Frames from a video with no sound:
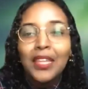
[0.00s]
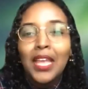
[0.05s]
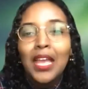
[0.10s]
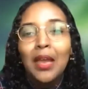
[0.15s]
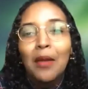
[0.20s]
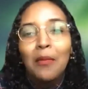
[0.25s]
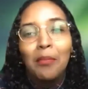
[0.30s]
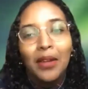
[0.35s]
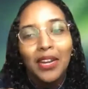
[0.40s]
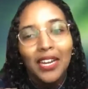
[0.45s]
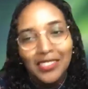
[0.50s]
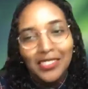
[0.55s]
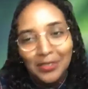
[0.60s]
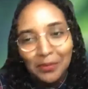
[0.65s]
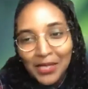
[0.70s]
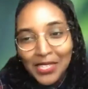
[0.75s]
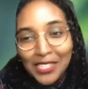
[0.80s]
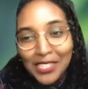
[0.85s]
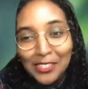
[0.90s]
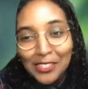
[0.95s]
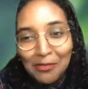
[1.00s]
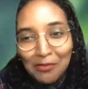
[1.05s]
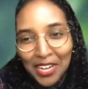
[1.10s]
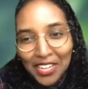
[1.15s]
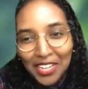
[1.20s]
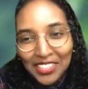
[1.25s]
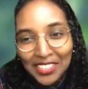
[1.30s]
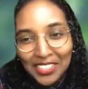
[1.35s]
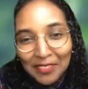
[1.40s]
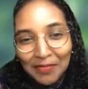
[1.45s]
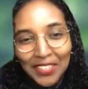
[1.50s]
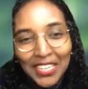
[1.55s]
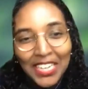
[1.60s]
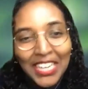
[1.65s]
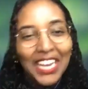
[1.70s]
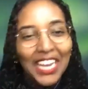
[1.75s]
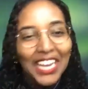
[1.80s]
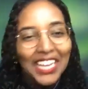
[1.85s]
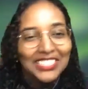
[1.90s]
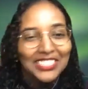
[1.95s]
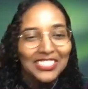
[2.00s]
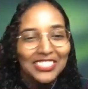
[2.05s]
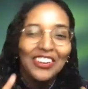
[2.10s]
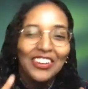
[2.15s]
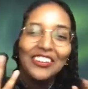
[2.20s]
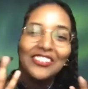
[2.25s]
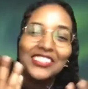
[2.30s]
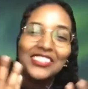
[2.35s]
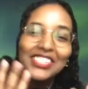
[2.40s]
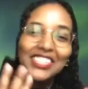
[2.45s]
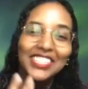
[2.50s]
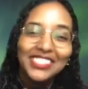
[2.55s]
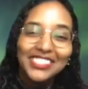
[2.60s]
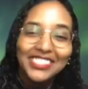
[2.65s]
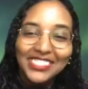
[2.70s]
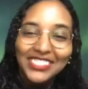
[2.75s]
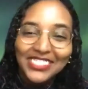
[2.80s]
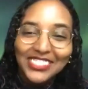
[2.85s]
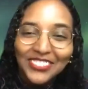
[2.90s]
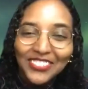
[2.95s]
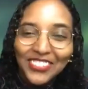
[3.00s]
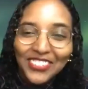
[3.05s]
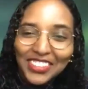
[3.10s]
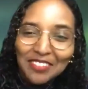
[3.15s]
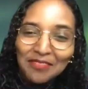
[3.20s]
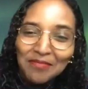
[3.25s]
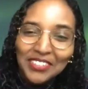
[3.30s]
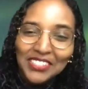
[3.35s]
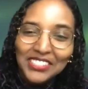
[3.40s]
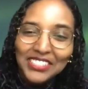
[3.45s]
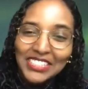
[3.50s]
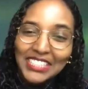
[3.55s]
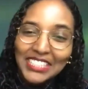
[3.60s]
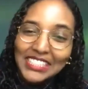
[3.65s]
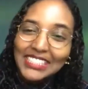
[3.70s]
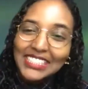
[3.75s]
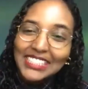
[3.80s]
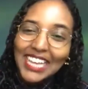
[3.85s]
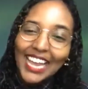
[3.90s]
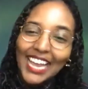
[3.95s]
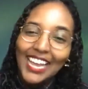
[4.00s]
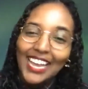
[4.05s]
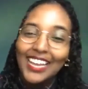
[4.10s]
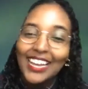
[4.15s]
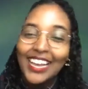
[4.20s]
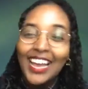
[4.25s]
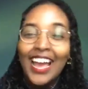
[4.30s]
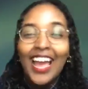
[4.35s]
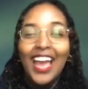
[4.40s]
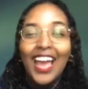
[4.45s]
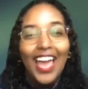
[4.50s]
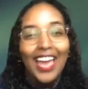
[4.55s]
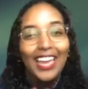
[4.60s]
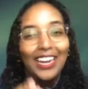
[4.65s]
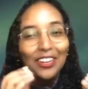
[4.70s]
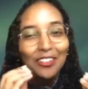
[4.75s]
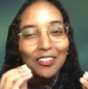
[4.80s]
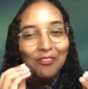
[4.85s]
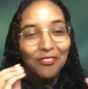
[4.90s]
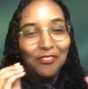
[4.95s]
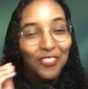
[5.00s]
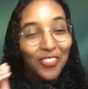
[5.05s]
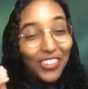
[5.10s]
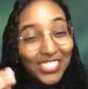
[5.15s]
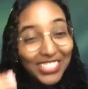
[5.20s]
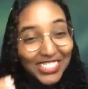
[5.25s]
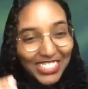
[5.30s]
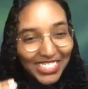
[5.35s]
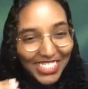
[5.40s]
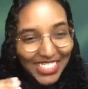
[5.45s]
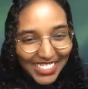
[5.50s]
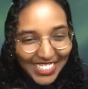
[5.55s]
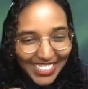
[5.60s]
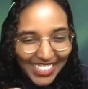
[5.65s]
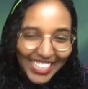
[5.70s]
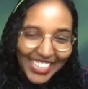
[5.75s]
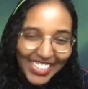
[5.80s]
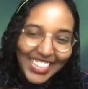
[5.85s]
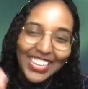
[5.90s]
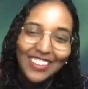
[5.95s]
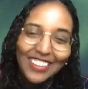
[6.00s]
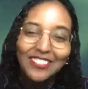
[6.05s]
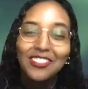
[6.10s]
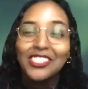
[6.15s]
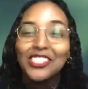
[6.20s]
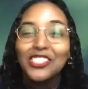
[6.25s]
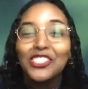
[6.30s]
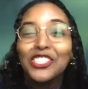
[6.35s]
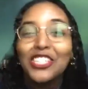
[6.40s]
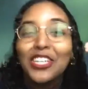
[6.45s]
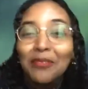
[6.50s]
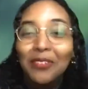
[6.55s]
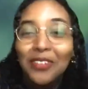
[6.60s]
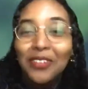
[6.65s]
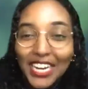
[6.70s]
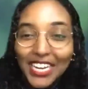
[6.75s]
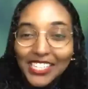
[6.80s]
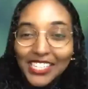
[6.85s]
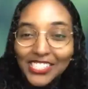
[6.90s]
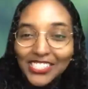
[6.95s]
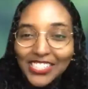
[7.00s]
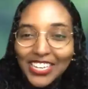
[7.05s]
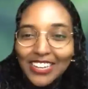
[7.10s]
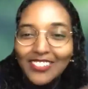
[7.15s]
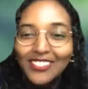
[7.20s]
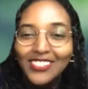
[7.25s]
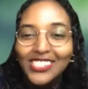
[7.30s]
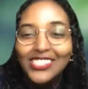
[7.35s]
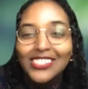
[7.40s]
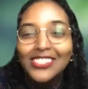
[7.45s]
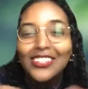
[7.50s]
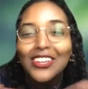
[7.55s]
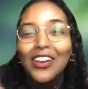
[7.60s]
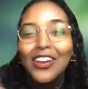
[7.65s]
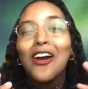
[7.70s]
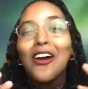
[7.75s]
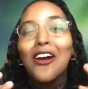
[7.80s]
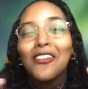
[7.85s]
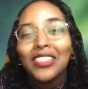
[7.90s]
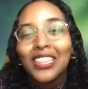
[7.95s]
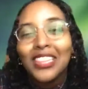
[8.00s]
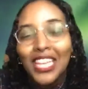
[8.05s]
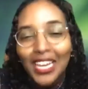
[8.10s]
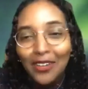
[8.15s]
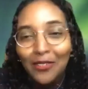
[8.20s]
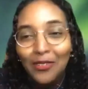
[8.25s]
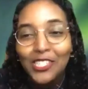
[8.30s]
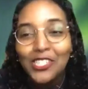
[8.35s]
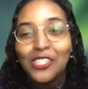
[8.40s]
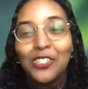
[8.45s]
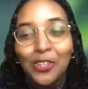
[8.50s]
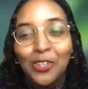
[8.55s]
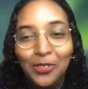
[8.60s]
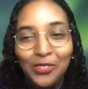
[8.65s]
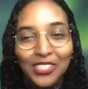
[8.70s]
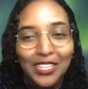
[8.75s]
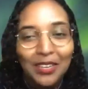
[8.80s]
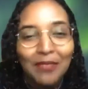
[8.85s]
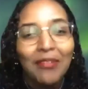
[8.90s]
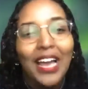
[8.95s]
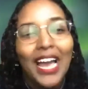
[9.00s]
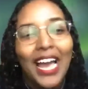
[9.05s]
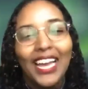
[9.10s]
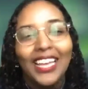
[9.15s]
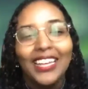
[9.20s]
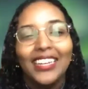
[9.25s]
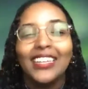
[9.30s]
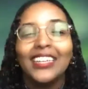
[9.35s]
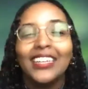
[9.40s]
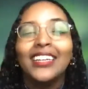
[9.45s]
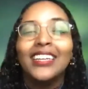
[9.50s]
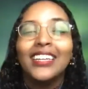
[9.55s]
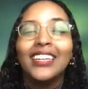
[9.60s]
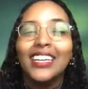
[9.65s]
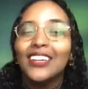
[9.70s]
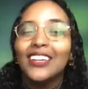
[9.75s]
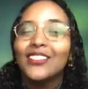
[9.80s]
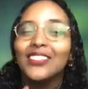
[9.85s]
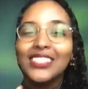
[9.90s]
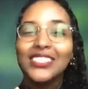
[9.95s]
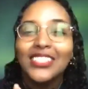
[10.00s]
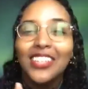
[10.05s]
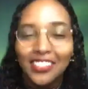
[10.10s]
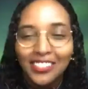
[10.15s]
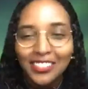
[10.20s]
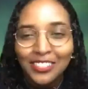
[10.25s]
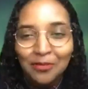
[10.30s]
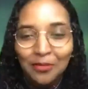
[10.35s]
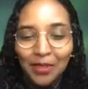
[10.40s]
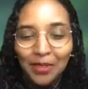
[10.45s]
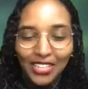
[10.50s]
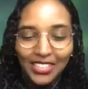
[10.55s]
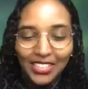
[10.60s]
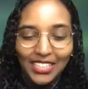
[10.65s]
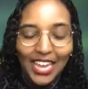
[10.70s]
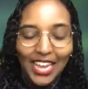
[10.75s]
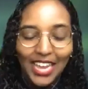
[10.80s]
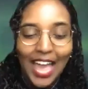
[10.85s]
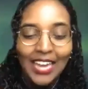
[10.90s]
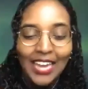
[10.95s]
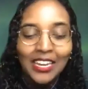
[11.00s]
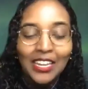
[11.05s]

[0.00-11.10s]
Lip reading: But I speak Somali. And so I would listen to what the person is saying. And unfortunately, it was gibberish. It was no language known to man. It was not Somali. And